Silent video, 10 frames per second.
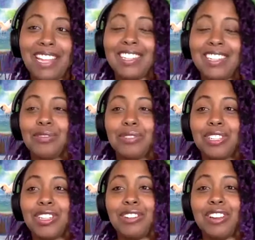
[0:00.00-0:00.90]
man, that's a
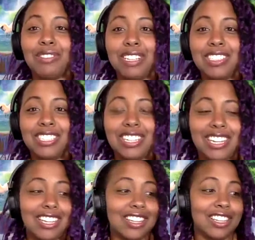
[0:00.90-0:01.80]
really great question.
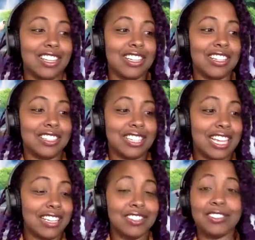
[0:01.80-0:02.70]
And the
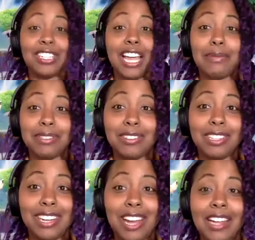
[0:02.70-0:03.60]
answer is
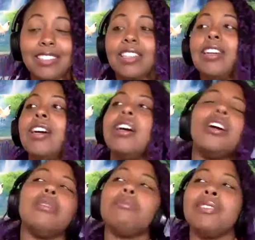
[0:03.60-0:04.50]
absolutely not.
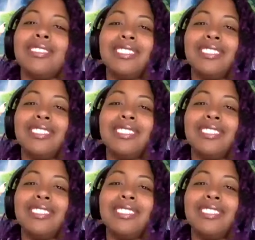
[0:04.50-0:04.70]
Um,